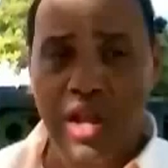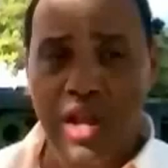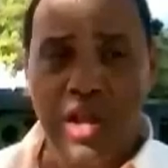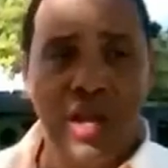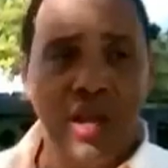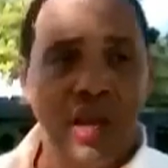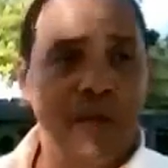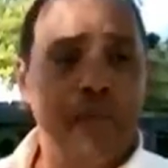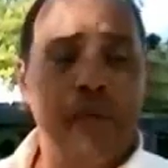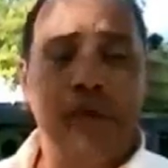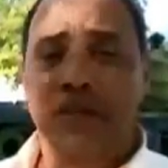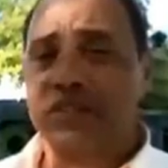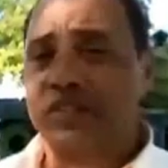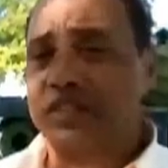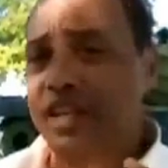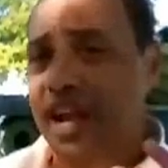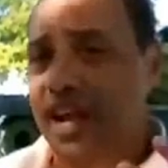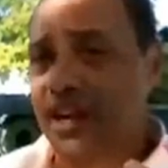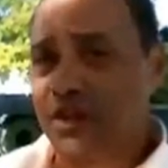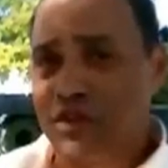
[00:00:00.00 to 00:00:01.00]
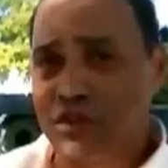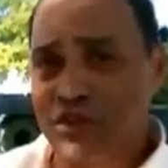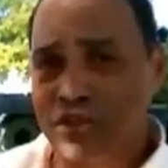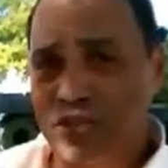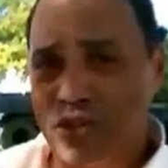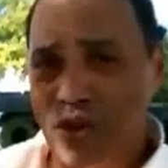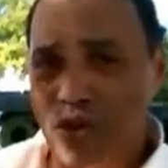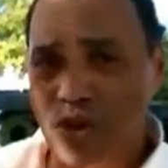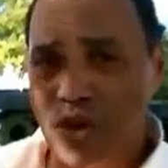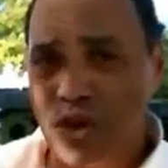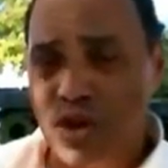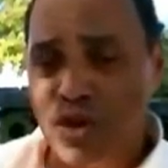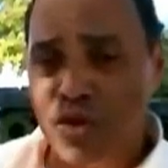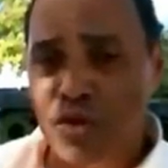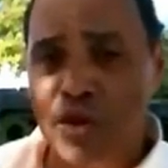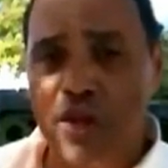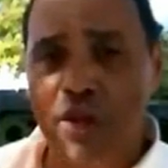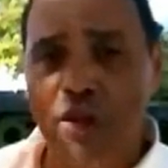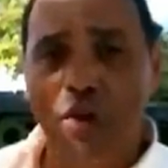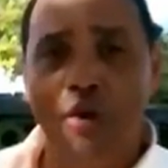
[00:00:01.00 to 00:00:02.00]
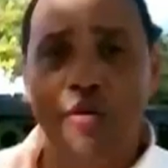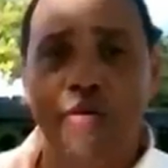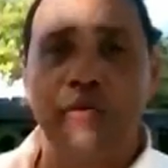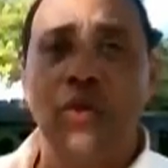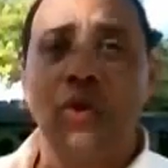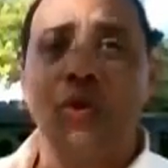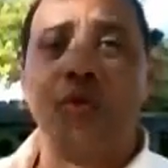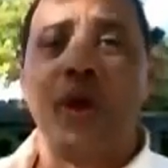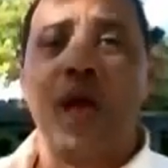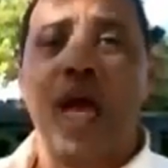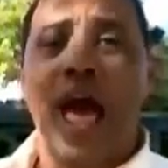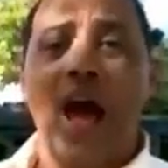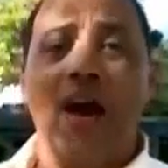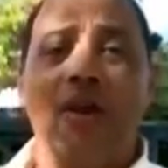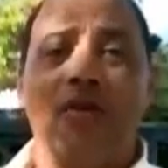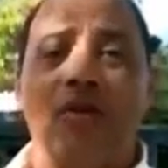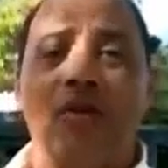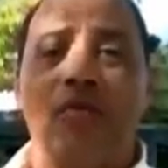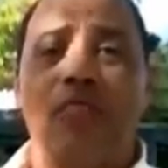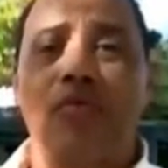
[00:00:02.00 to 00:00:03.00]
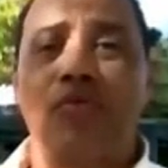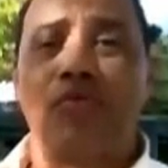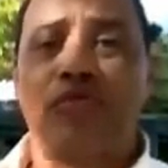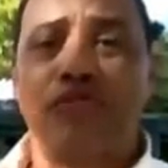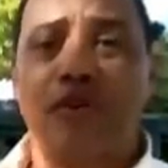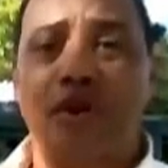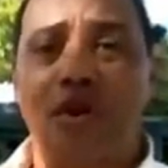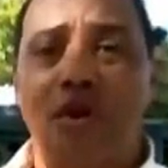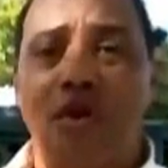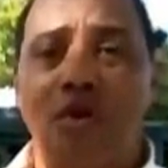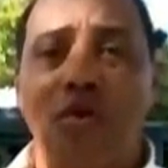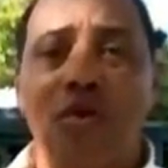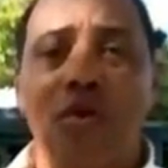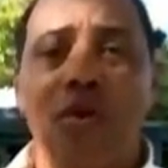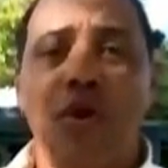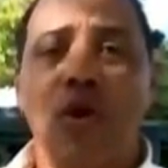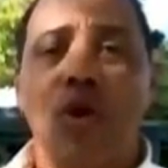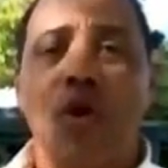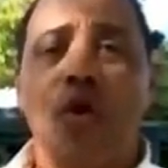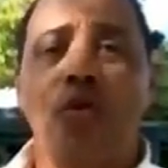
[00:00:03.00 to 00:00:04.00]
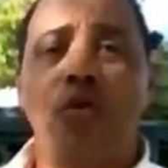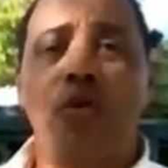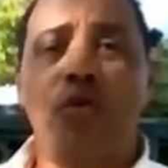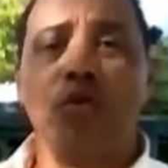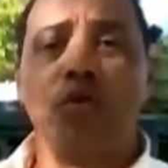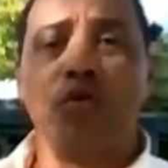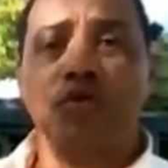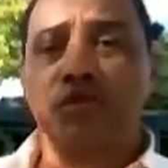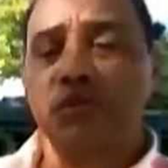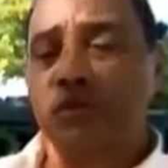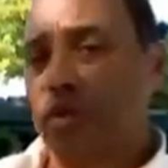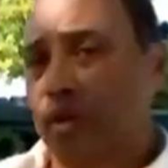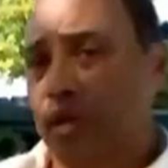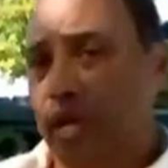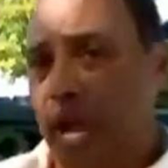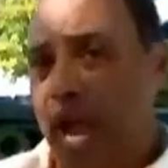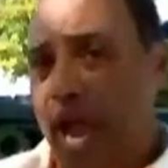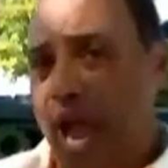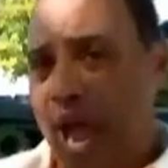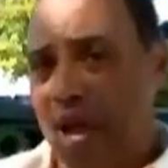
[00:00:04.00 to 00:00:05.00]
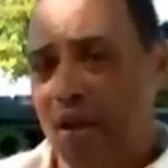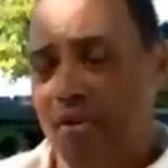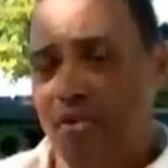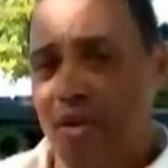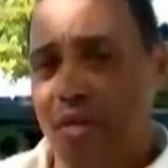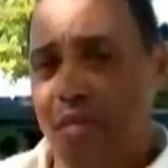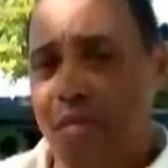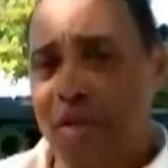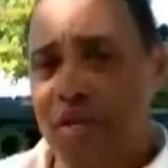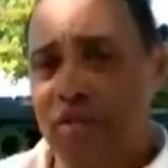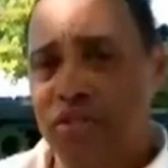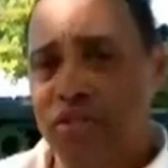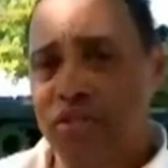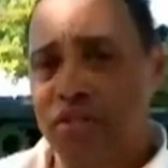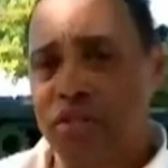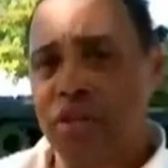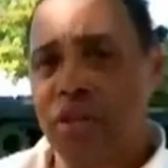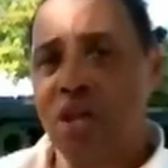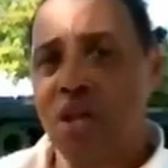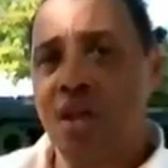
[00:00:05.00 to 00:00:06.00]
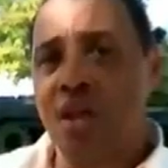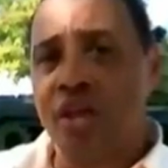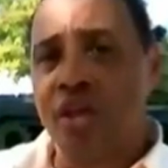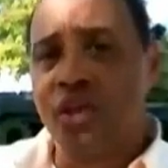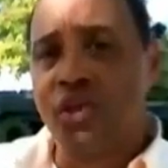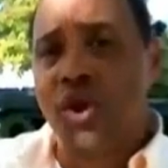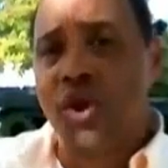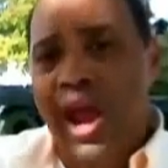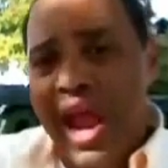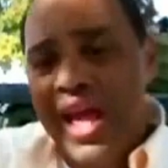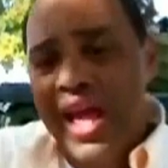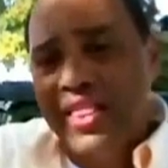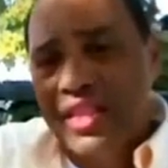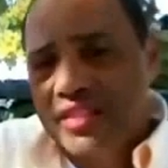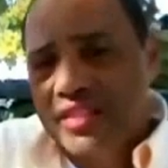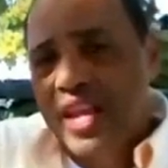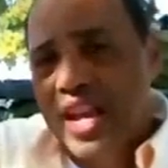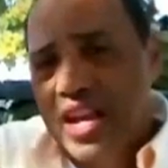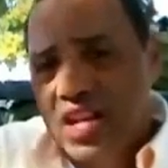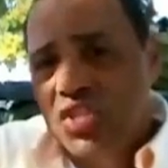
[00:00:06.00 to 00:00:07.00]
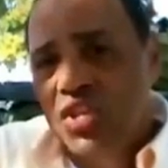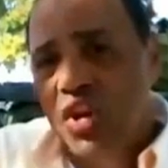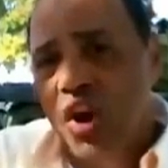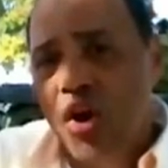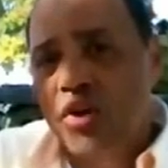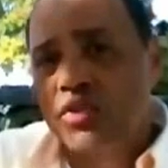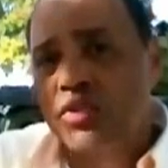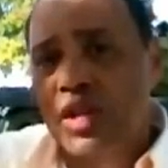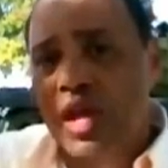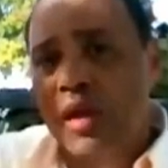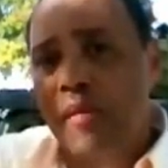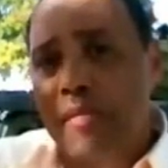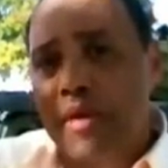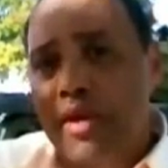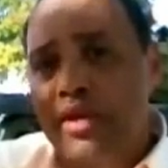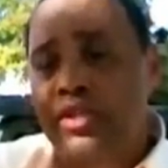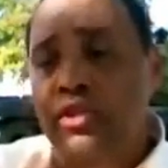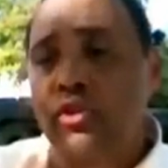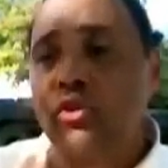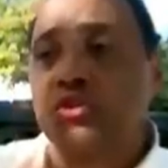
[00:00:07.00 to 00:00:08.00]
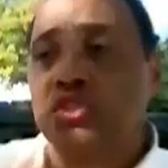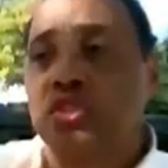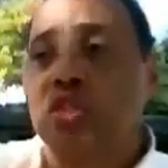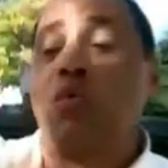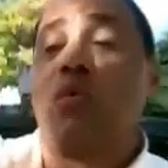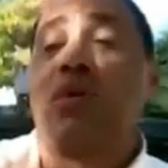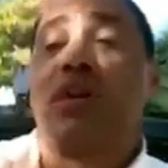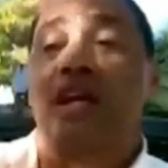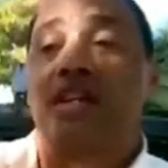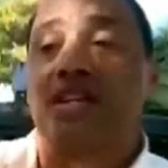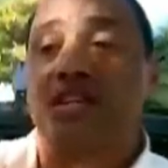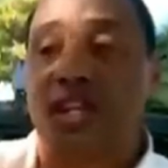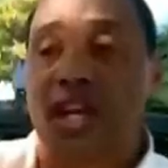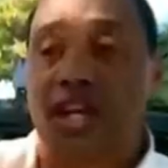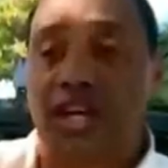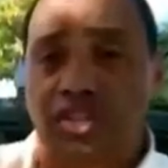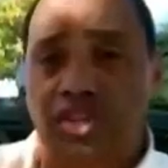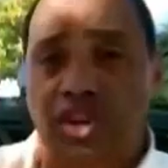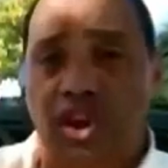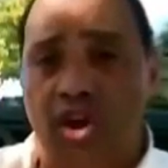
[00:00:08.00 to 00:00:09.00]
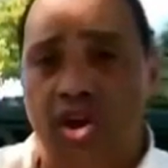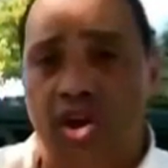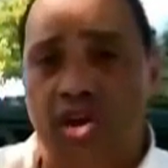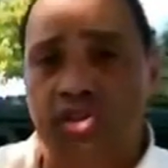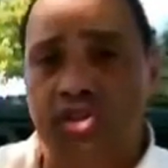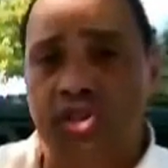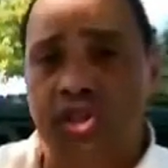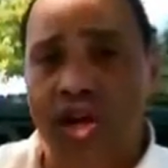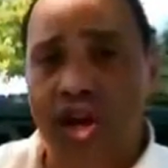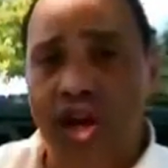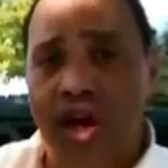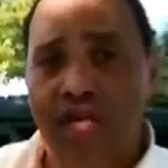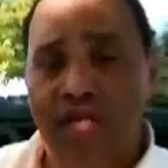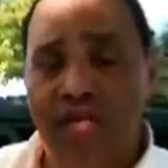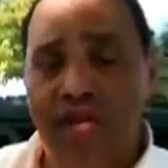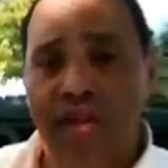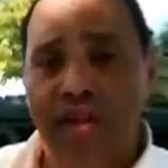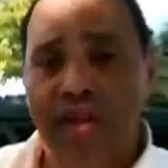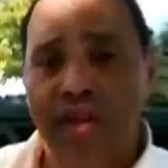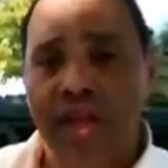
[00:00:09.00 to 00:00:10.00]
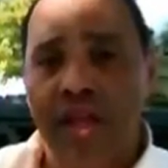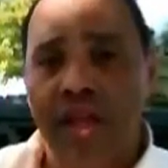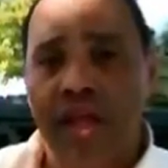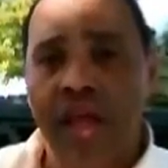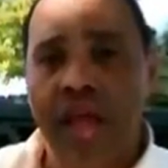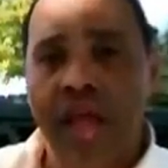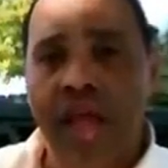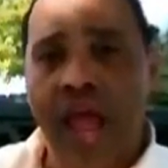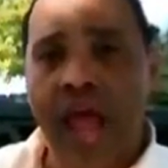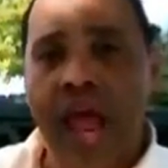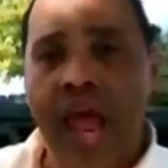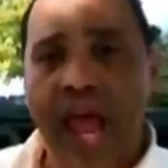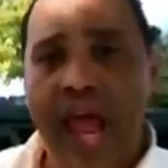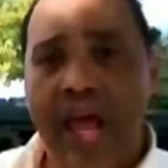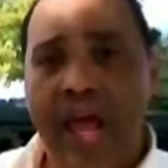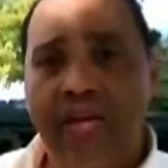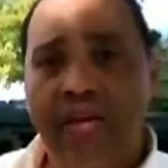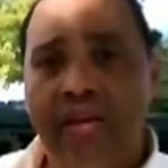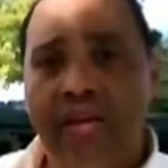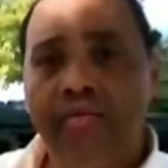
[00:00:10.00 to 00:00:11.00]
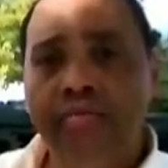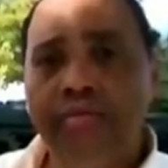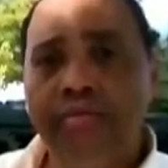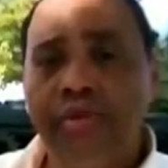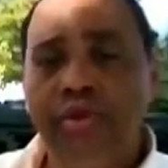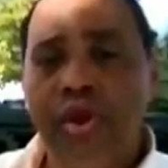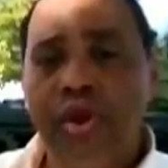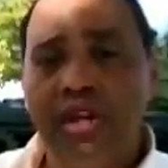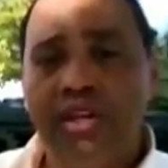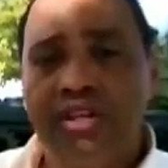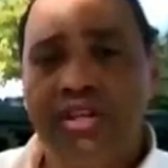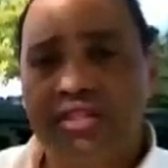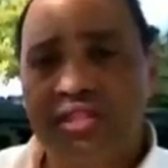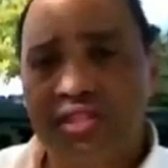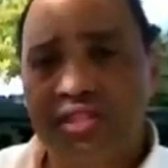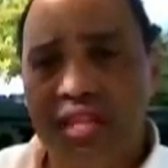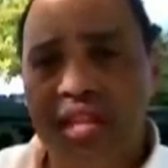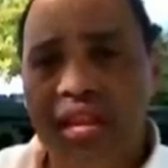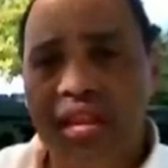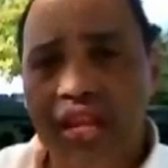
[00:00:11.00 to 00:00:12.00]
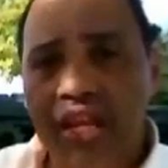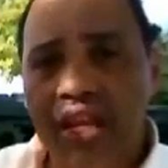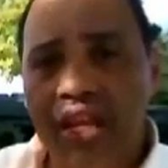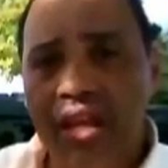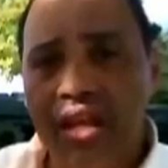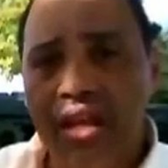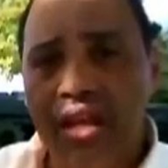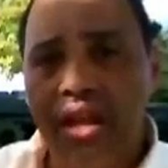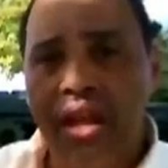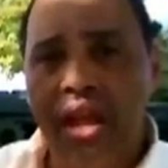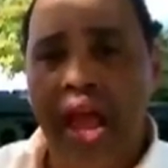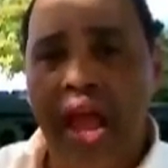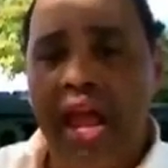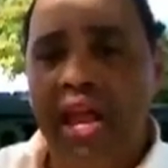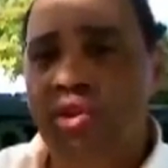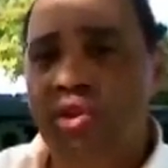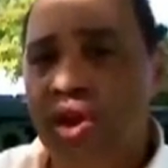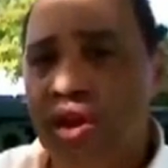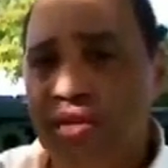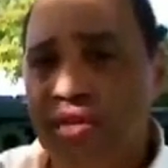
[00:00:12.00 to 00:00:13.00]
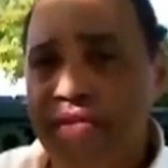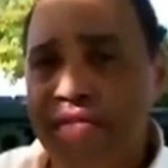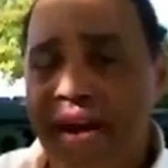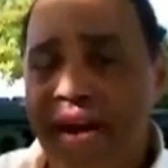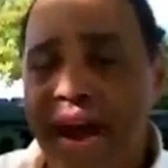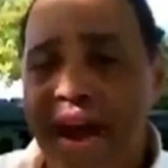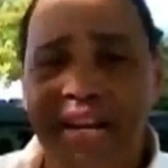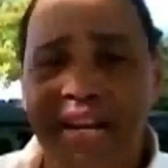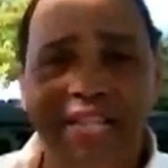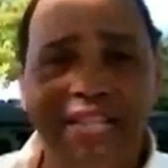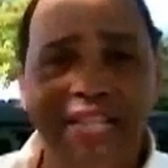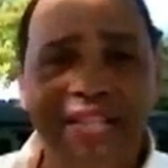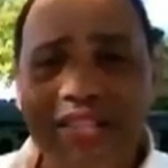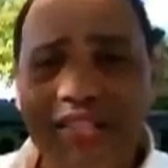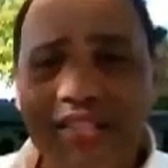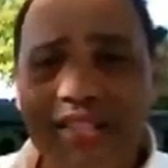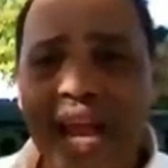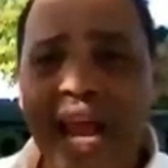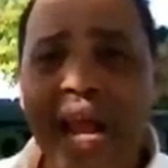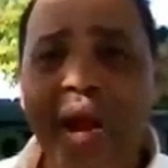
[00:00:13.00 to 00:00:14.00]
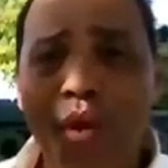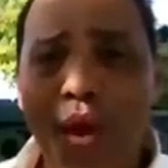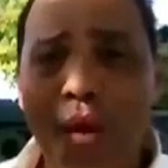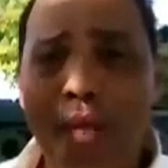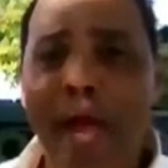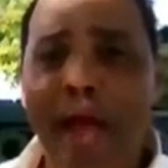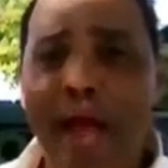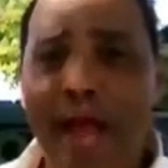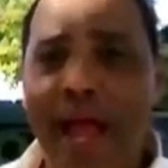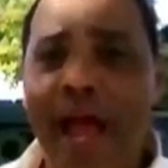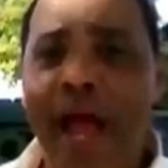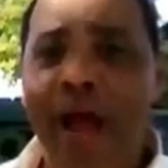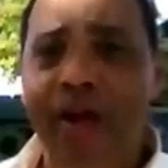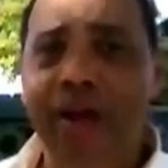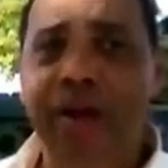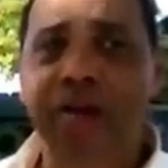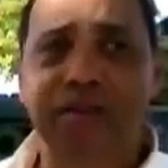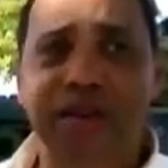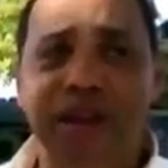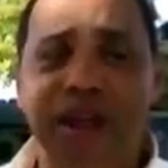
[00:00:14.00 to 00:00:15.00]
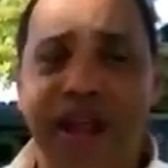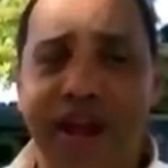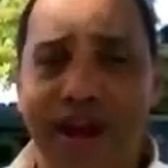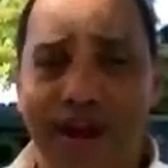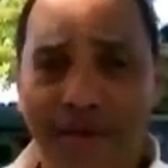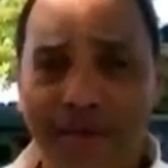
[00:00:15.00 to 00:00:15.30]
and then assign to a certain unit, or if you were out on patrol, or you were out on a mission, you had to take charge of that mission, or someone had to take charge of it, and you had to seek and you had to find. It's the same way back out here now.